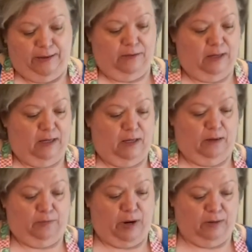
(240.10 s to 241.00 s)
the
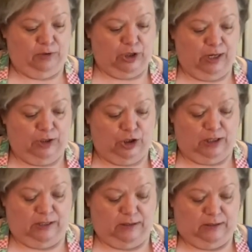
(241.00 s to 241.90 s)
Parmesan
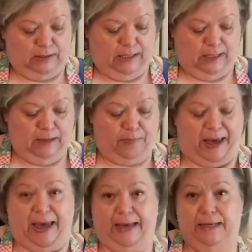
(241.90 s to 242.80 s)
cheese in a
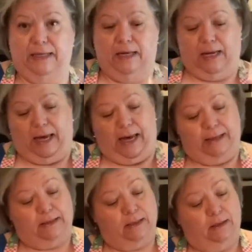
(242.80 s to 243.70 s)
bag
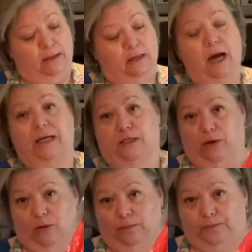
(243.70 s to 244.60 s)
at
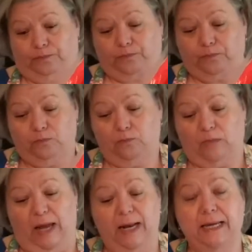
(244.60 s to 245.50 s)
Costco,
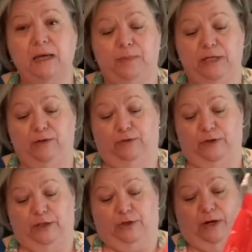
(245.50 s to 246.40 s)
and I keep it in the
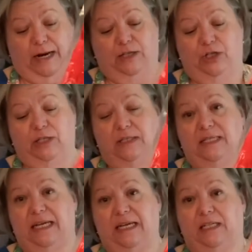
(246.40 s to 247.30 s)
freezer. And as you can
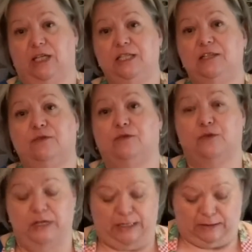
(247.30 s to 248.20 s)
see, it doesn't
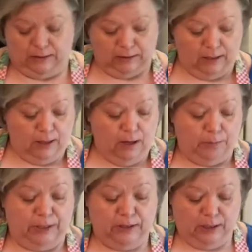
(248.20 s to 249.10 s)
freeze,
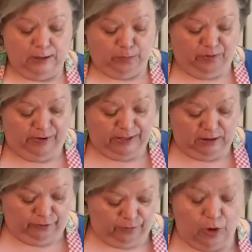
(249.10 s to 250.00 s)
but it does prevent
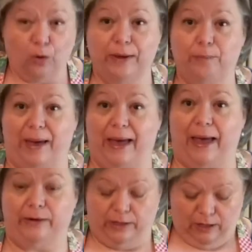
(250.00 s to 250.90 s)
it from going
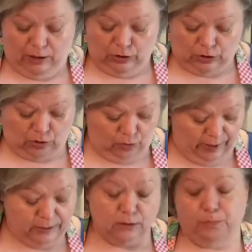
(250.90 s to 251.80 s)
bad. So
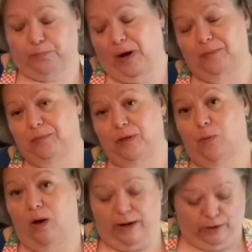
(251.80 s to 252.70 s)
that's probably
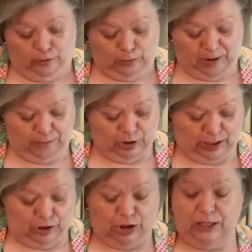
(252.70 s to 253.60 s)
why I use
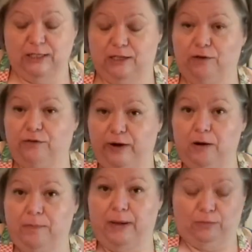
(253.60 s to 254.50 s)
Parmesan cheese in a fair
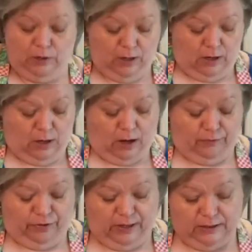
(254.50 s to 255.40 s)
amount of
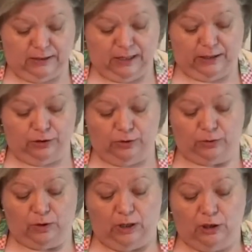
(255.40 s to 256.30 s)
things that I do.
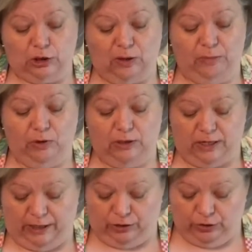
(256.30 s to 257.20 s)
So I'm going to
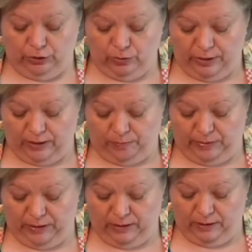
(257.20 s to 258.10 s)
take 2
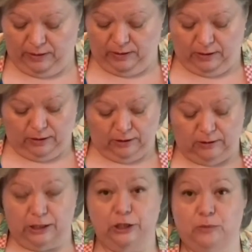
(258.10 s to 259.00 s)
heaping
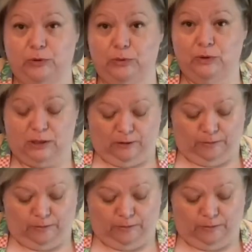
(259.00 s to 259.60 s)
teaspoons